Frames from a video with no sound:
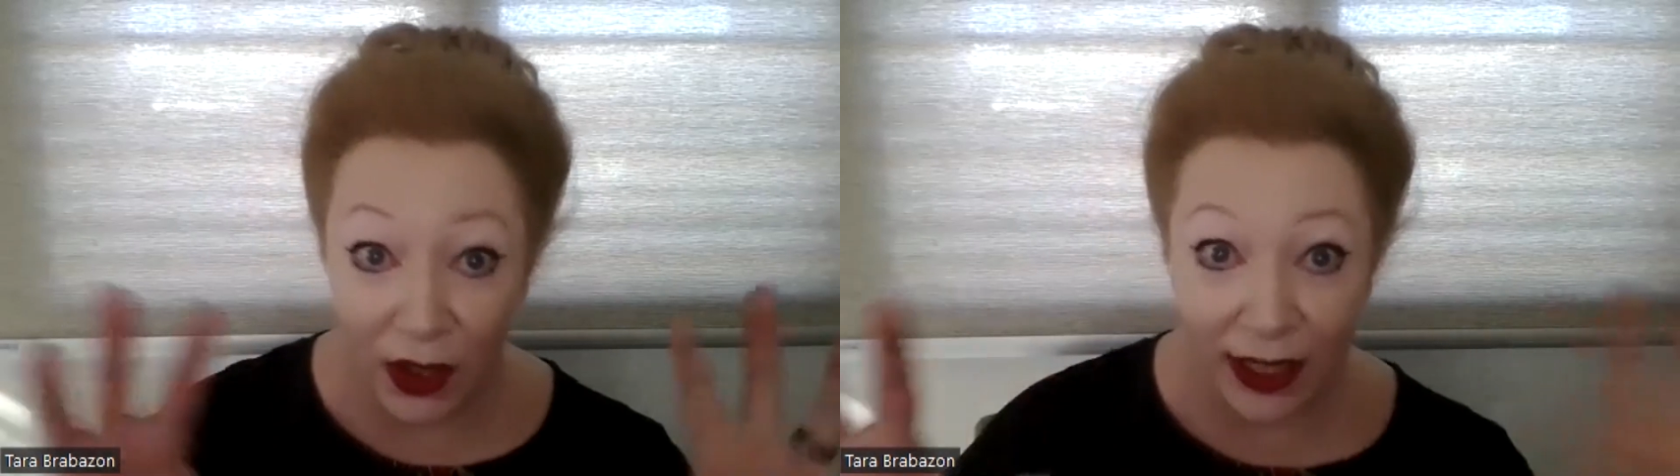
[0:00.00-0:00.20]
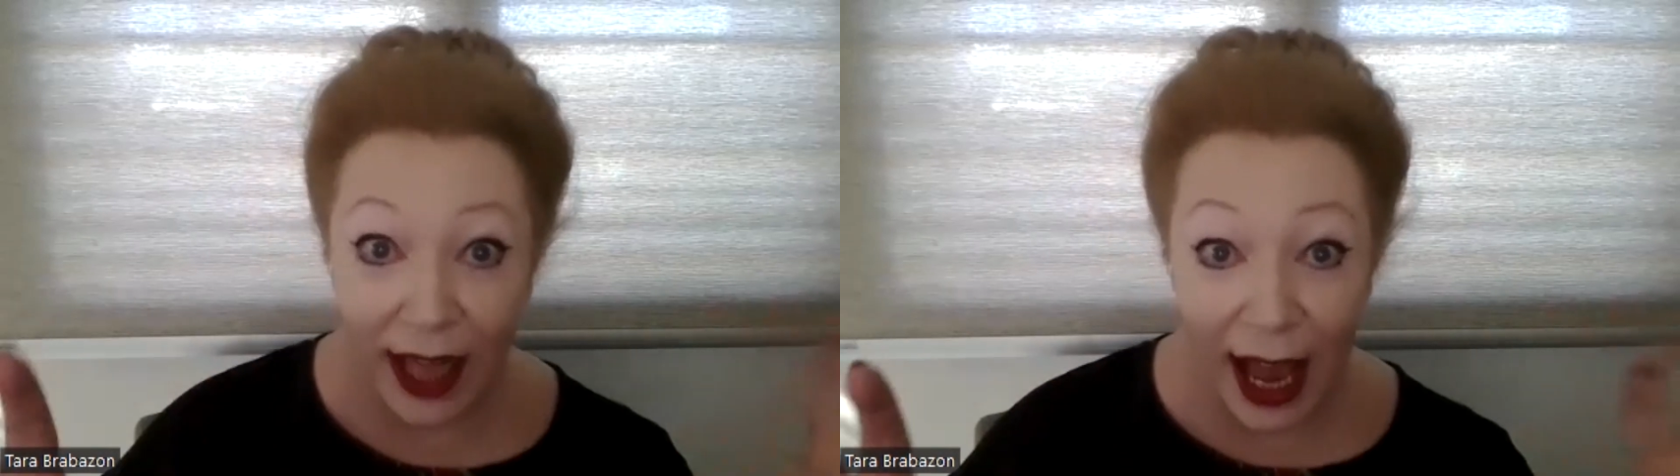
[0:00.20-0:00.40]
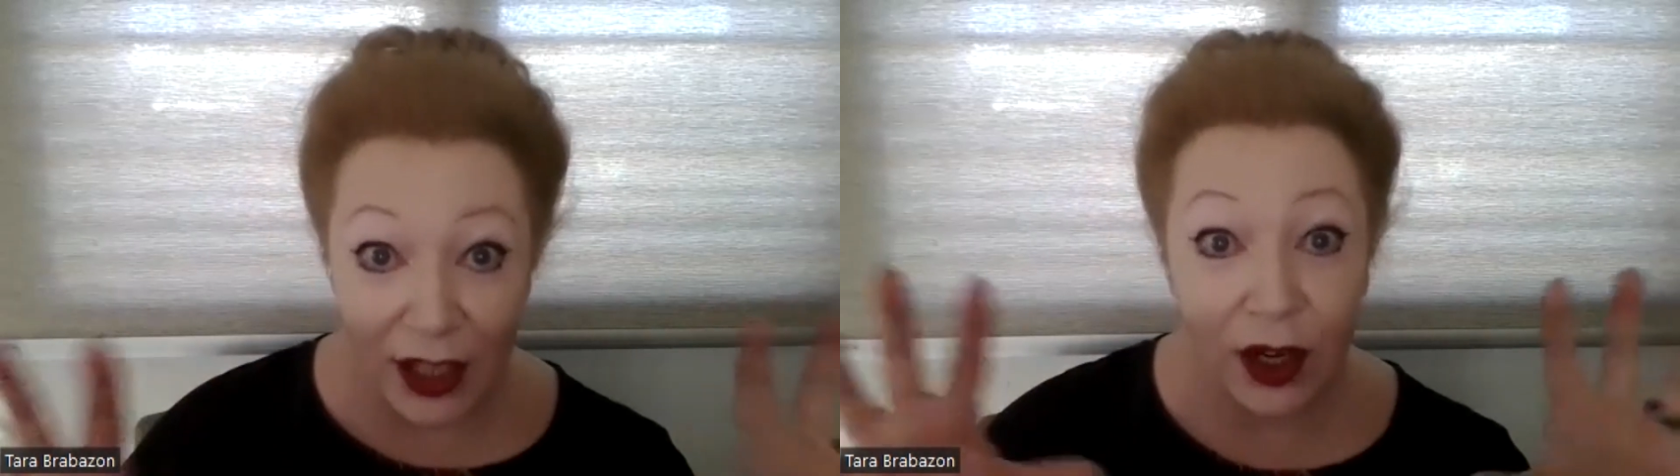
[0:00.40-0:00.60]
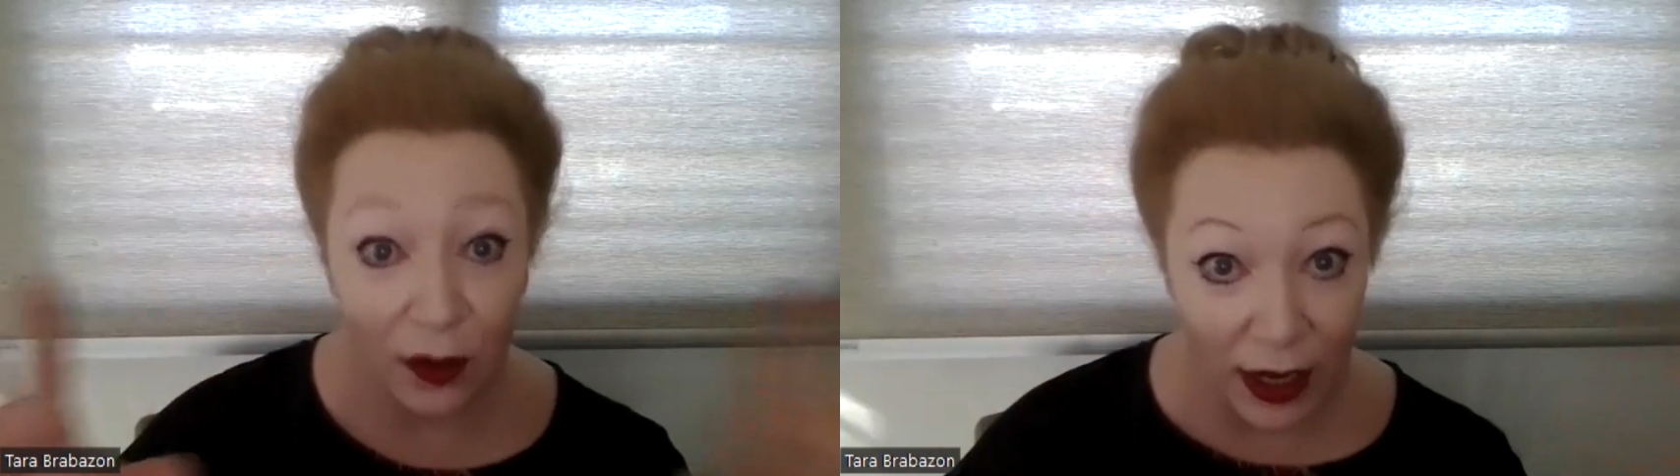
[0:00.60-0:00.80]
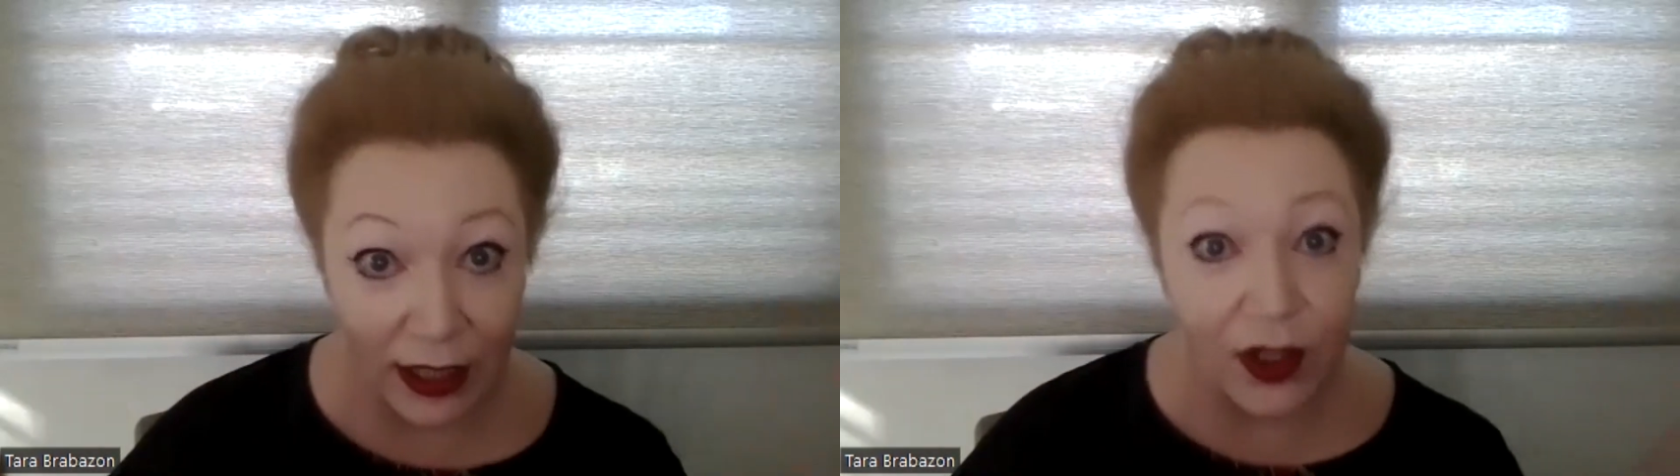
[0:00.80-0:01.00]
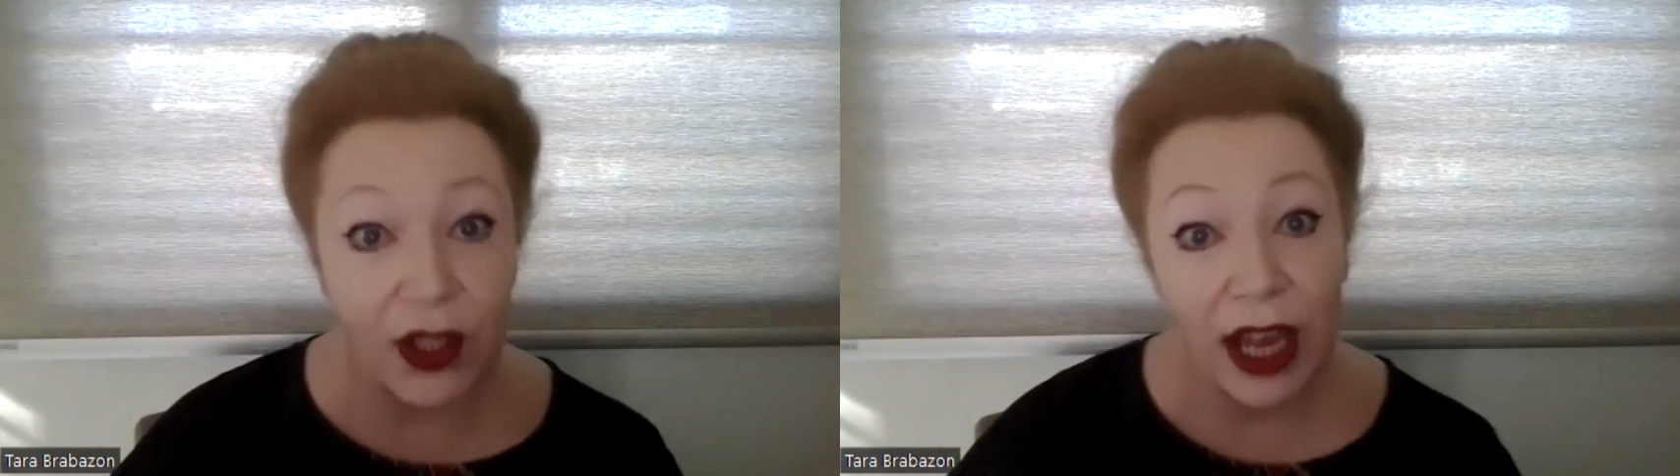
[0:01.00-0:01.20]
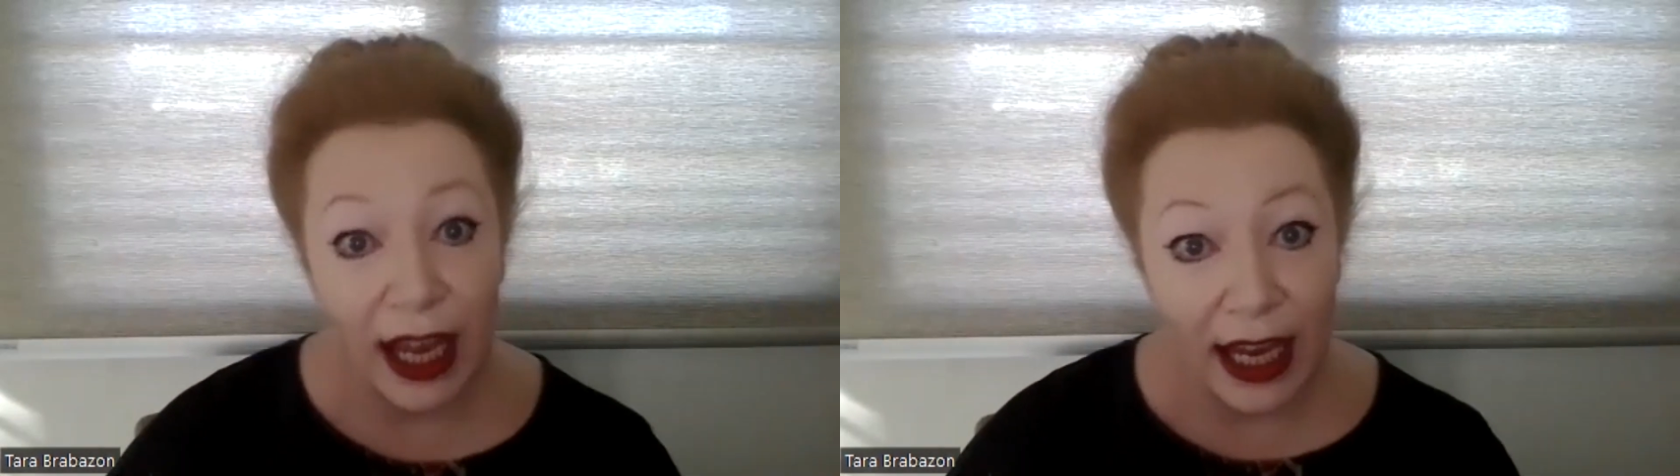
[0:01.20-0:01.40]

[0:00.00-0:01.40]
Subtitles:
the last events